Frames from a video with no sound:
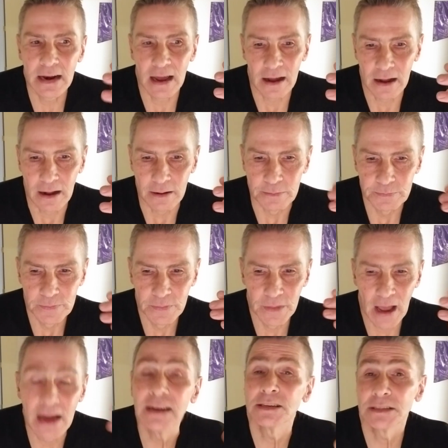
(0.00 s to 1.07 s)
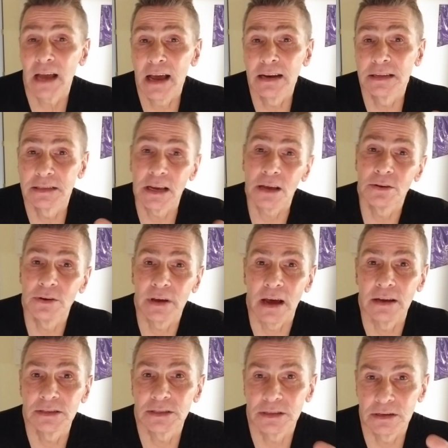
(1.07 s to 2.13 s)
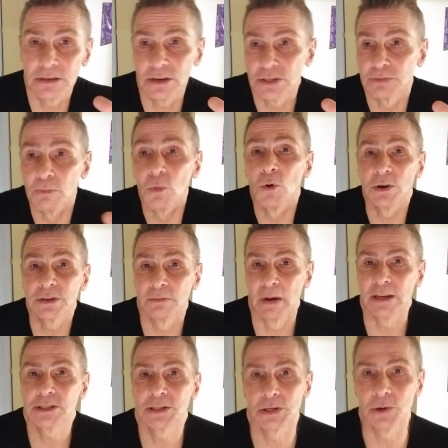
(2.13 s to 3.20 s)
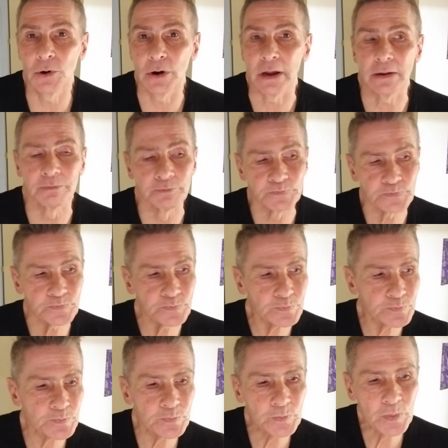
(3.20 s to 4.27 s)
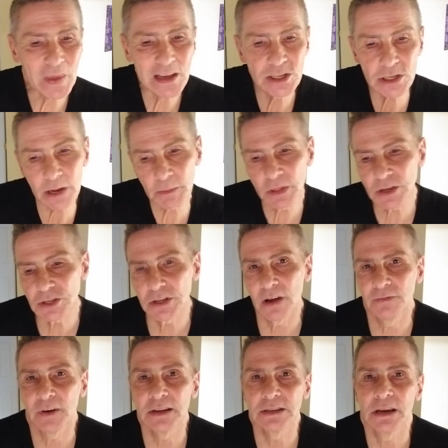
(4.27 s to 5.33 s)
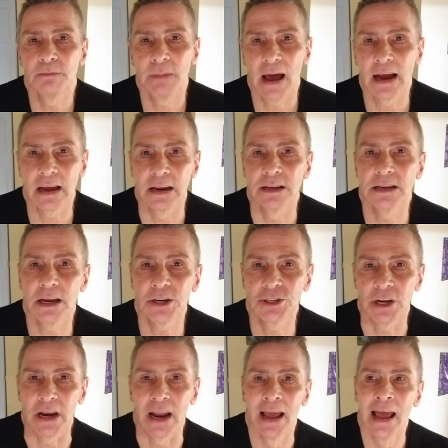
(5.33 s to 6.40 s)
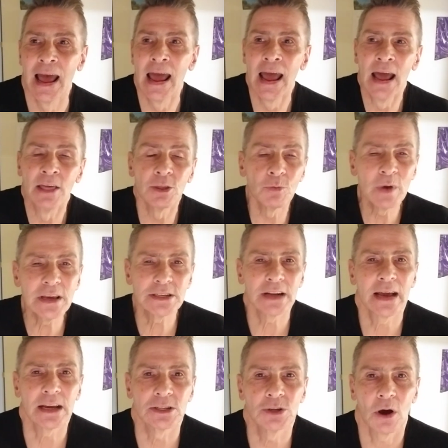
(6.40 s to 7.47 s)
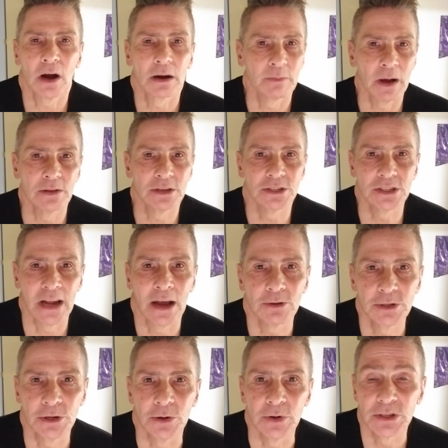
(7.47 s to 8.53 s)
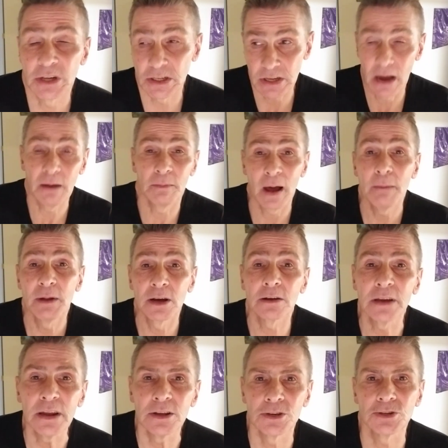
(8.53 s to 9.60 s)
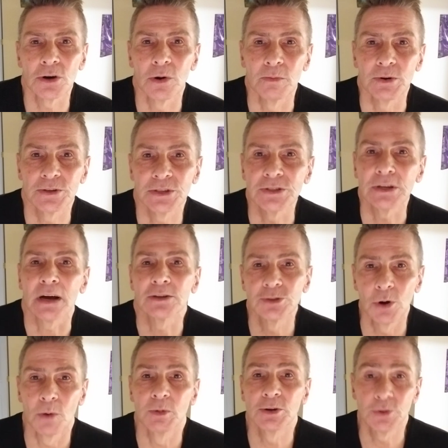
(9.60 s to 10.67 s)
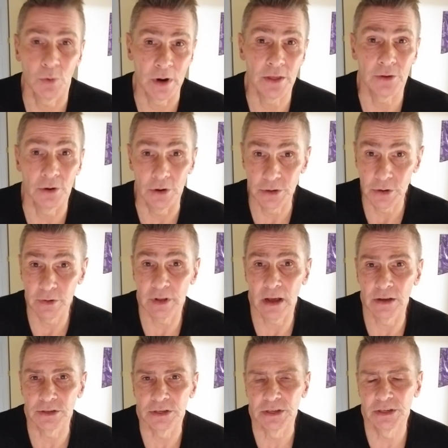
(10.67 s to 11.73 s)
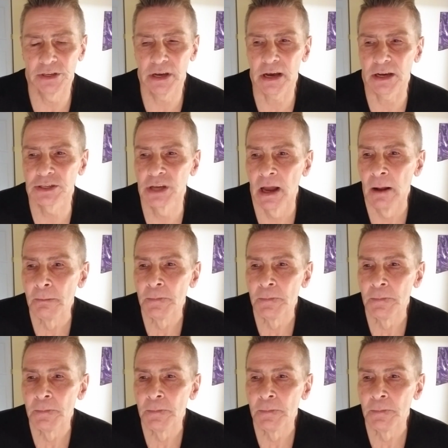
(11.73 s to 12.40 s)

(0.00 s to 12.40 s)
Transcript: I decided to tell you guys there's more to my story. Some of the stuff I did back in addiction. The reason I can talk about this now too is because I've been clean and sober since October 23rd, 2006.